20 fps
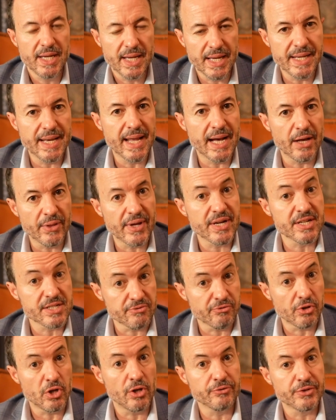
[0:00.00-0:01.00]
and now that has
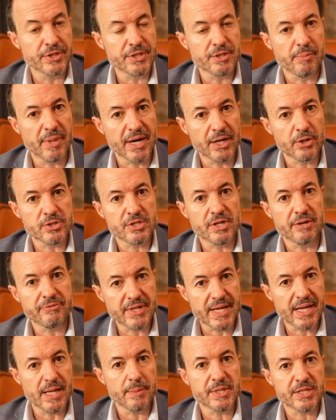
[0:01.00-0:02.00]
evolved into Microsoft
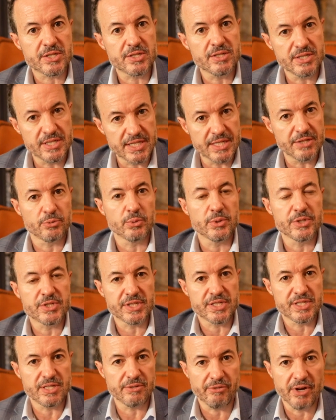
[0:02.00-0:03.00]
Dynamics
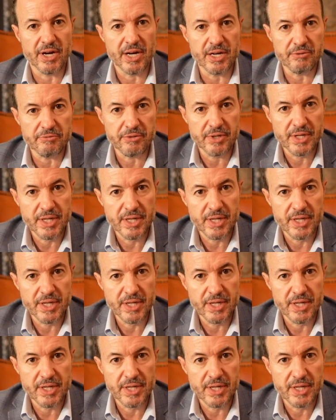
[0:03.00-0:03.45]
D365.